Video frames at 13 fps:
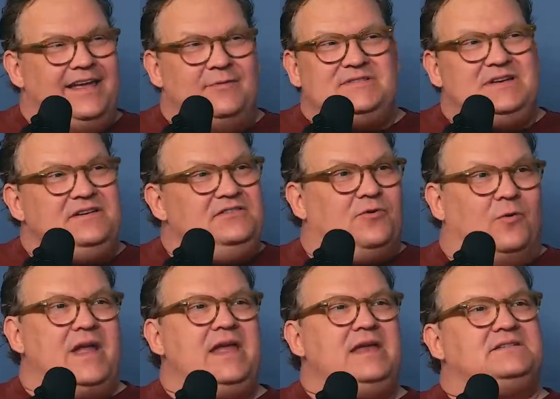it was in
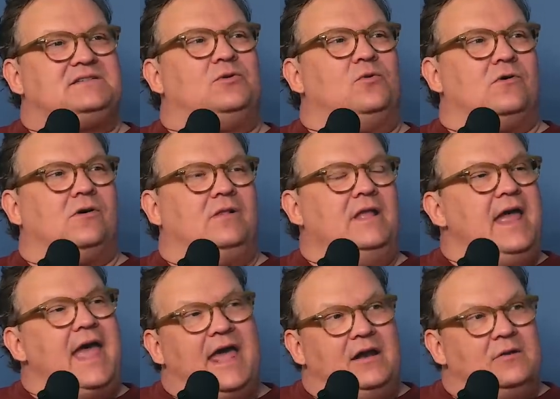grade school,
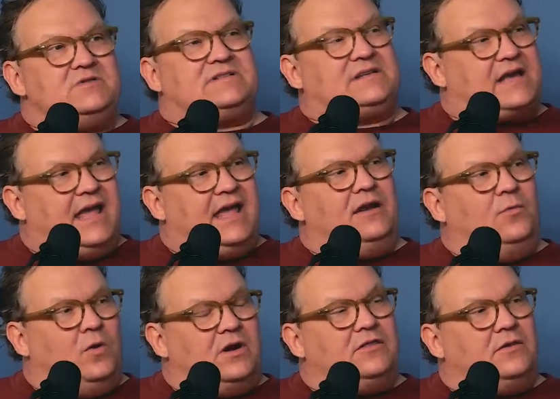and it was kind
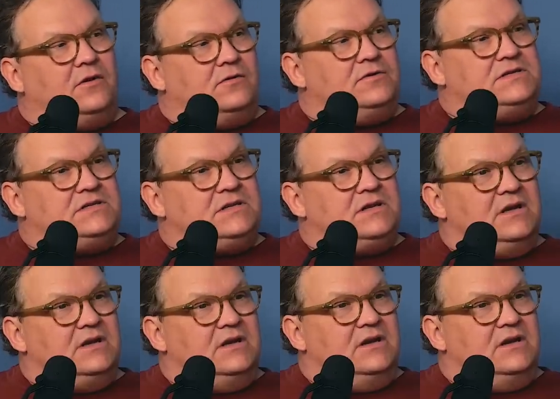of one of those